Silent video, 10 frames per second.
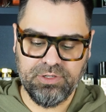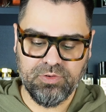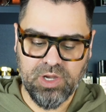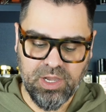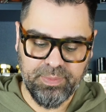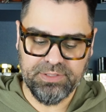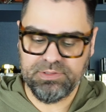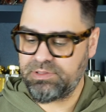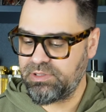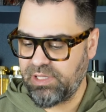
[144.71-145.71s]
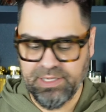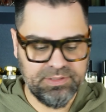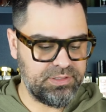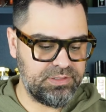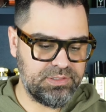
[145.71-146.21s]
you know, comments,
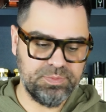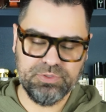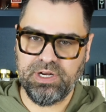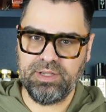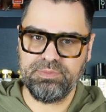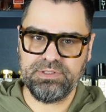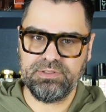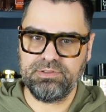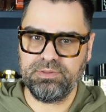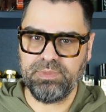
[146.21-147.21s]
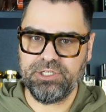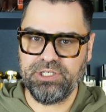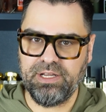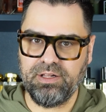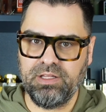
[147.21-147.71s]
likes, and subscribes to my
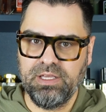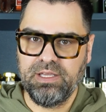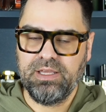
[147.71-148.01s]
channel.